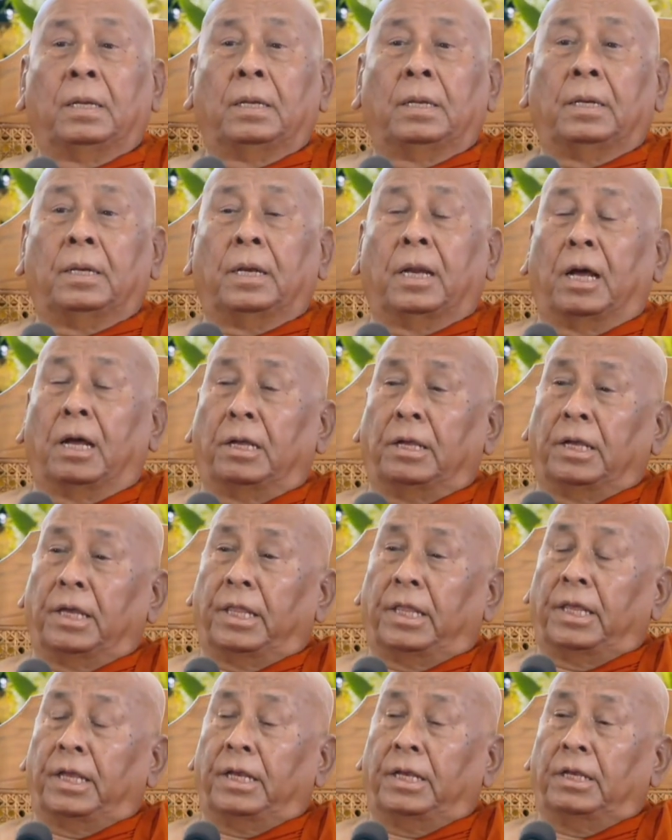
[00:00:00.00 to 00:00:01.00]
Now,
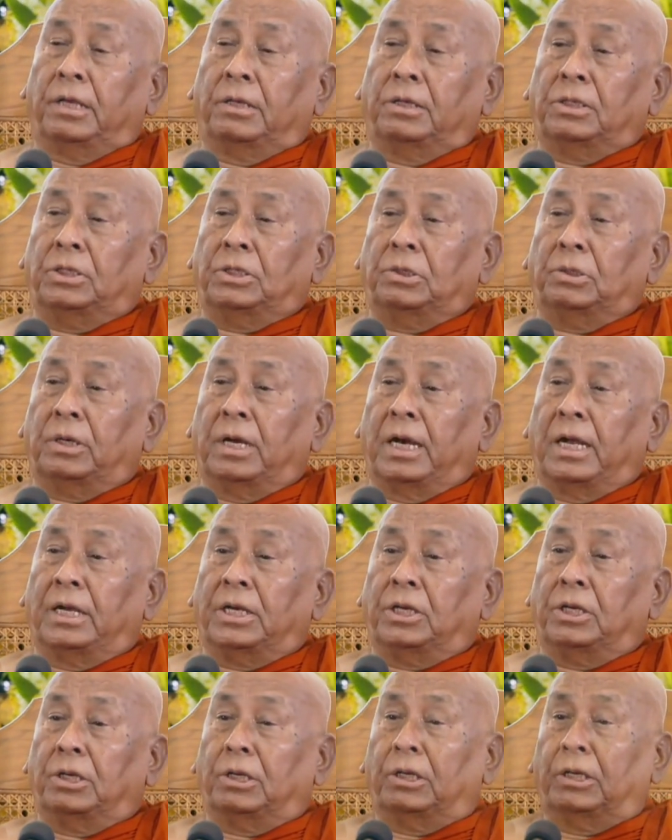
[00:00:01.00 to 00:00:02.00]
every those who got
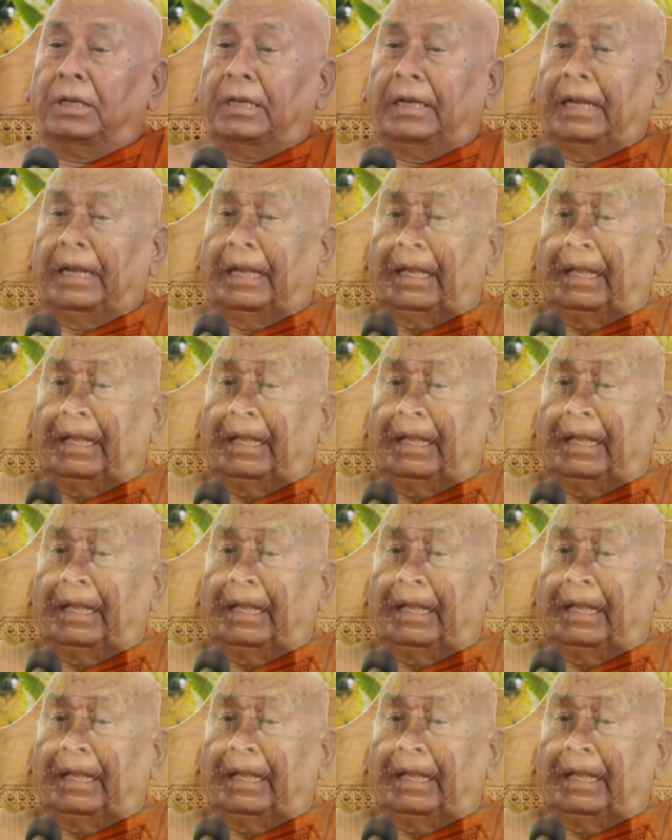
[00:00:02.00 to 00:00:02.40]
dot there,